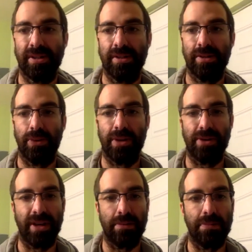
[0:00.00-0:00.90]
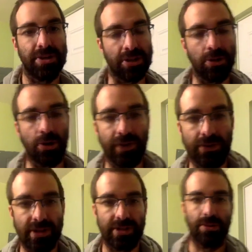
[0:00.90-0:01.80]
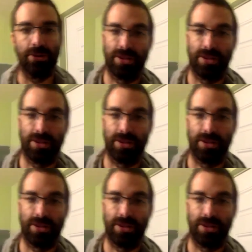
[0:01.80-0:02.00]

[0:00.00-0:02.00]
We don't get a bunch of COVID results,